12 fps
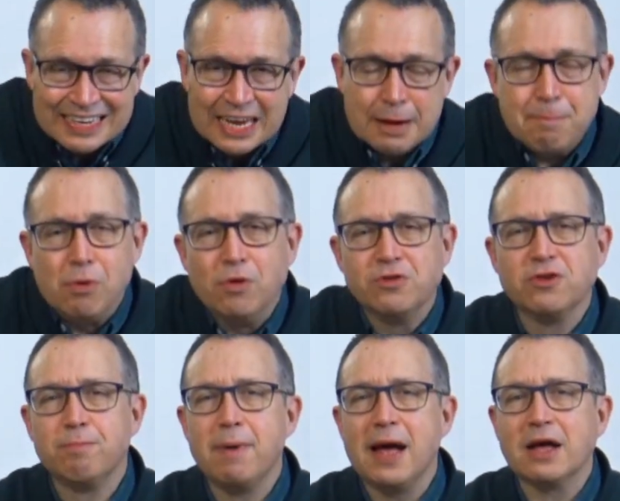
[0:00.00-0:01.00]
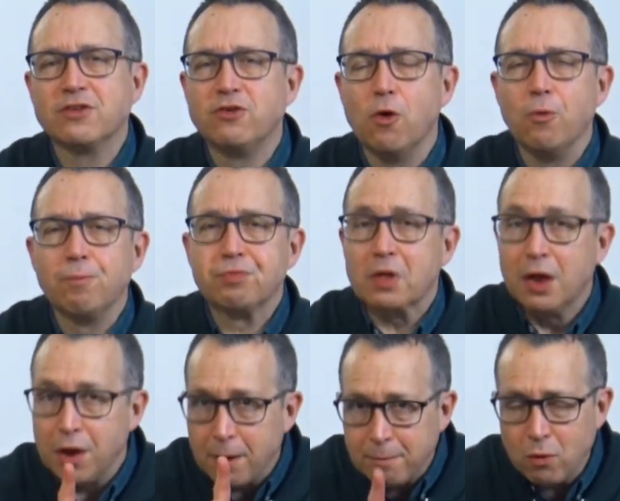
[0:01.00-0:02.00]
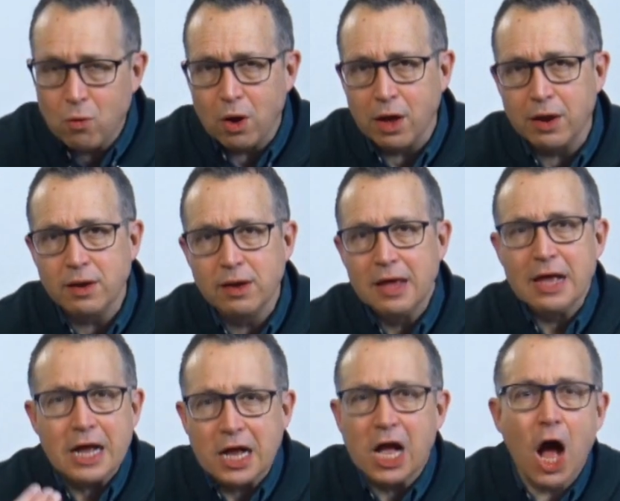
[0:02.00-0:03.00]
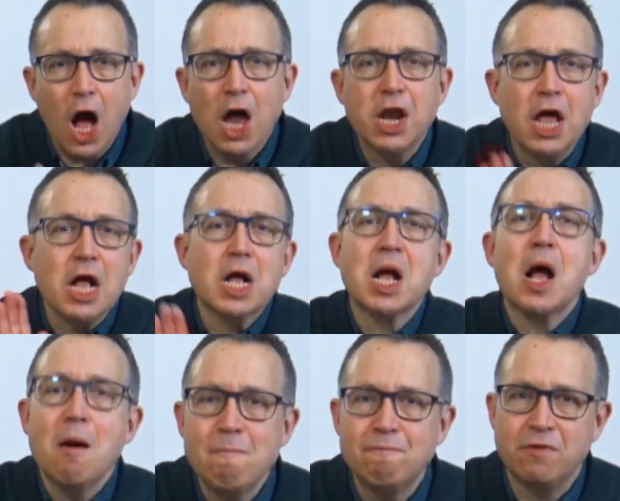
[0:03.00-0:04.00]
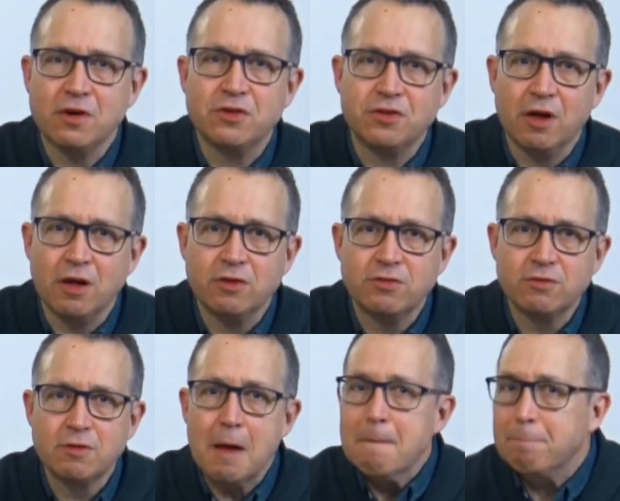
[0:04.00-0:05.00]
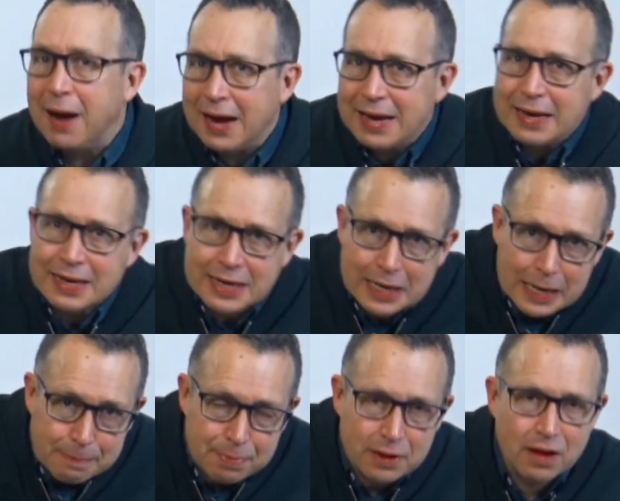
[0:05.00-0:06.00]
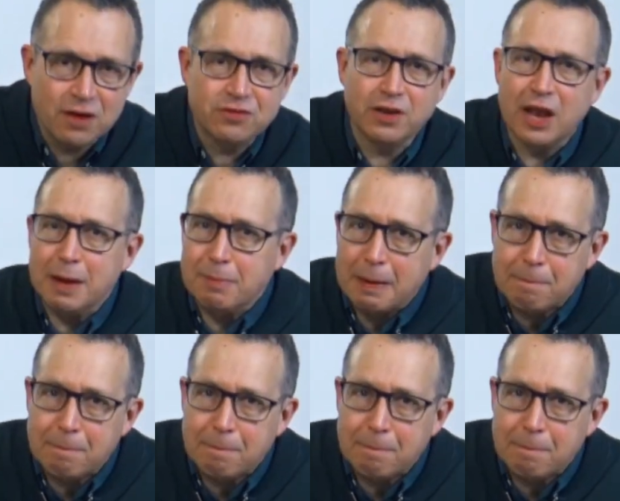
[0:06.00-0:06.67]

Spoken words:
He pulls us back. So, number one, God comforts us by keeping us in line, by